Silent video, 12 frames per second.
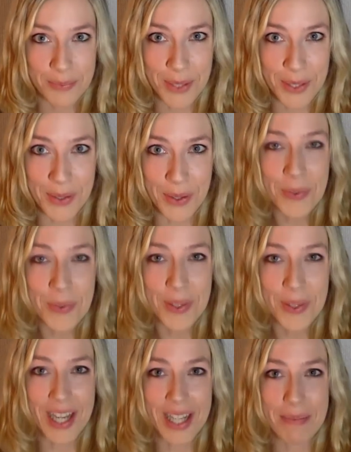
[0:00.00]
You know,
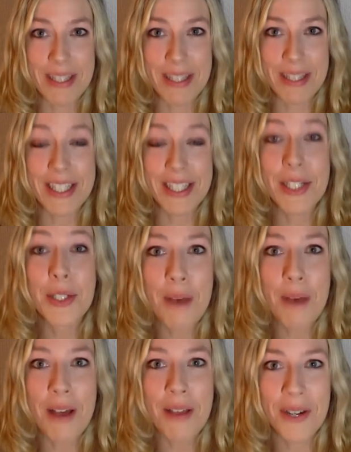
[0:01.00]
like maybe it's a new
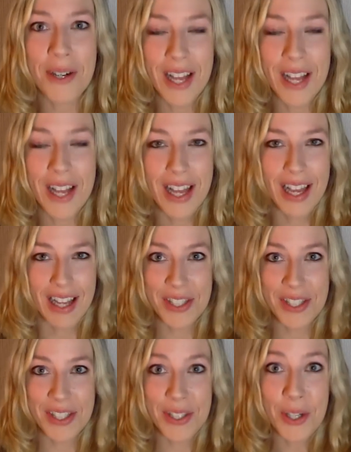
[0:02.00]
mother and
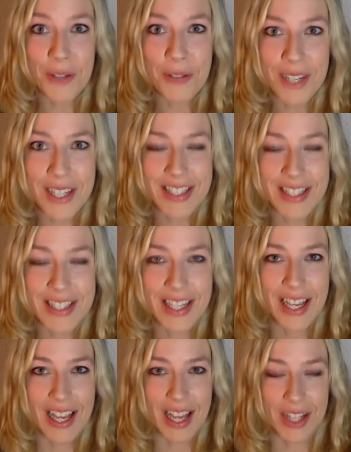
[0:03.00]
she's nervous
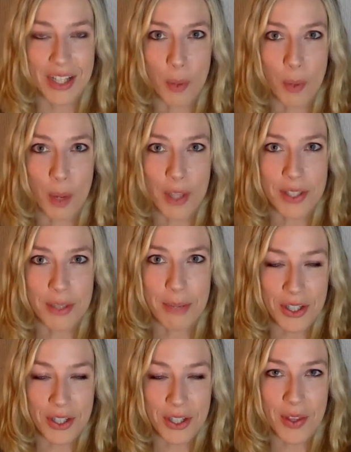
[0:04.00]
and she wants to
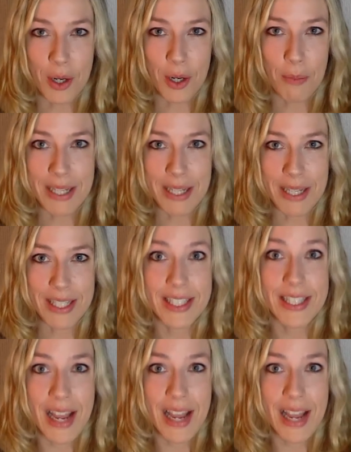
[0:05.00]
make sure that her baby is
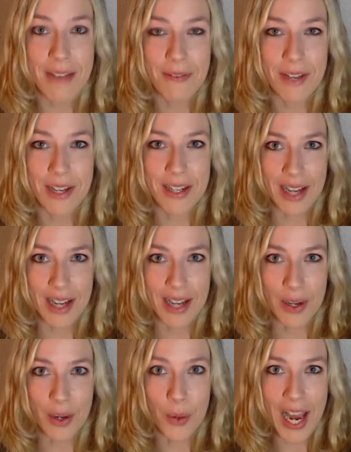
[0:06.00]
safe and,
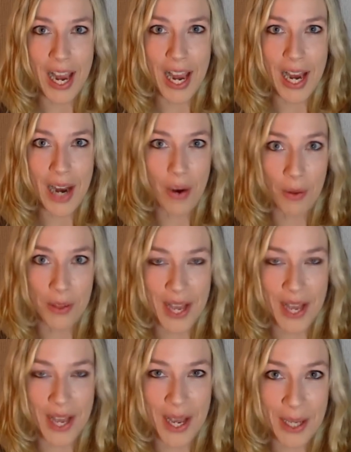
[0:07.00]
and okay all the
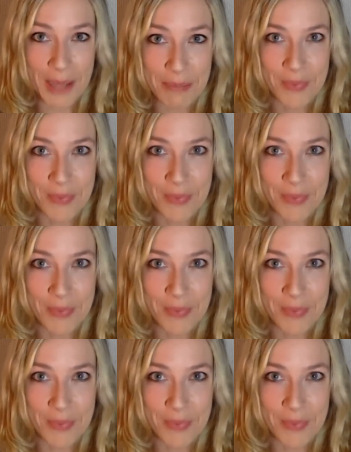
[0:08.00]
time.